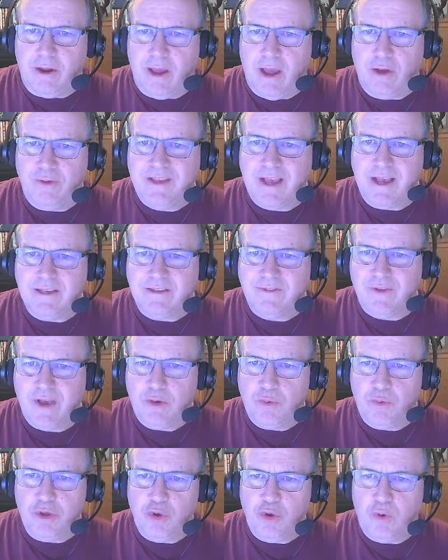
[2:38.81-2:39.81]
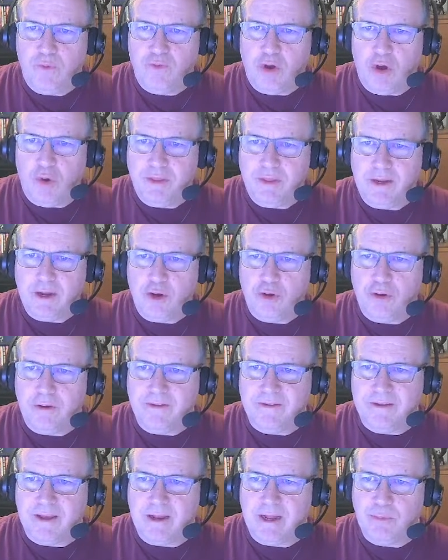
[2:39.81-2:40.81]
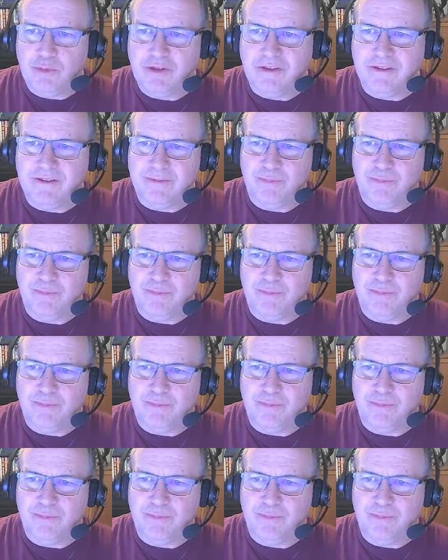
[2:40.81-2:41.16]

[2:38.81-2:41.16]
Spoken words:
How satisfied were you overall with the character design options